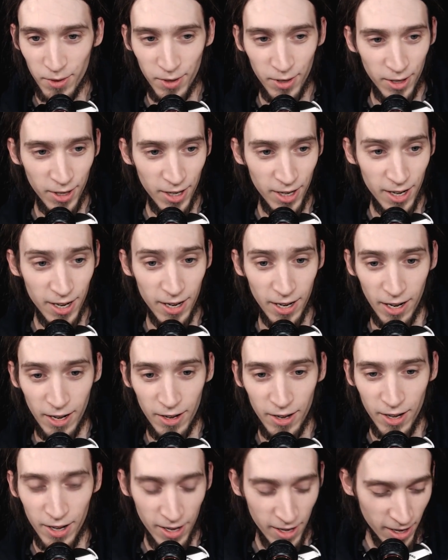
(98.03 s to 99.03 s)
Yeah.
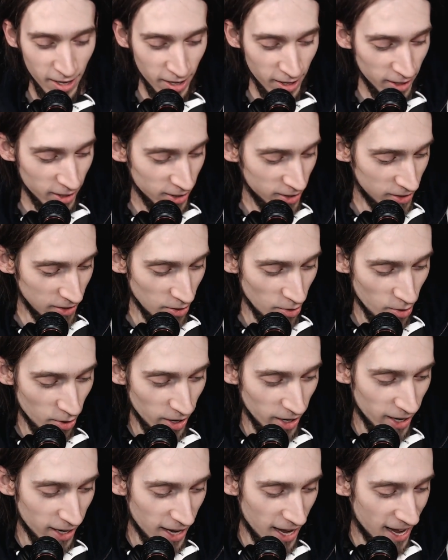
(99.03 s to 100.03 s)
So
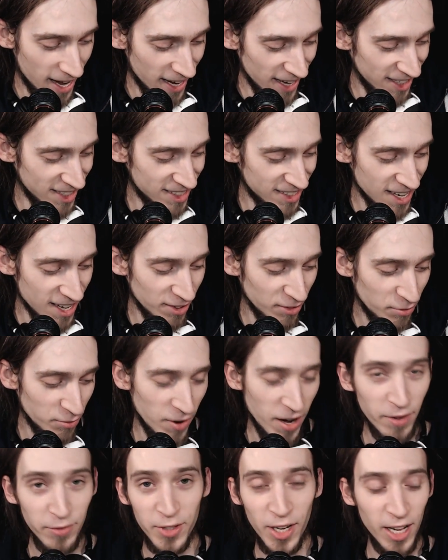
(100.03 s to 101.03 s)
I sent
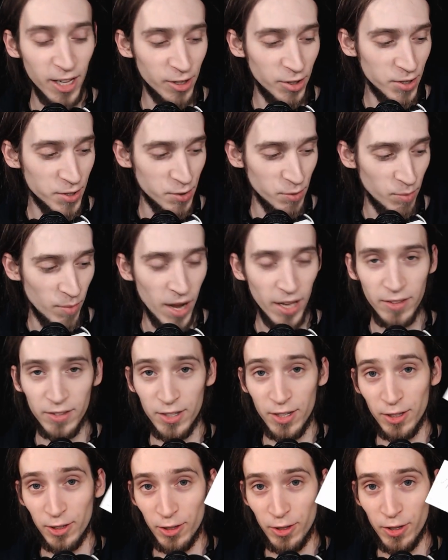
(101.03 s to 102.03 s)
$5 to Matt
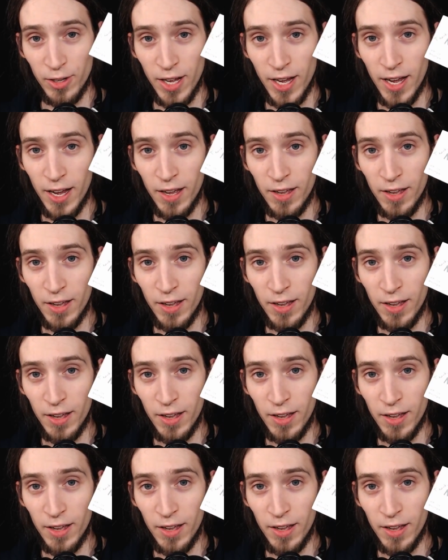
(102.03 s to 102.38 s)
Tytel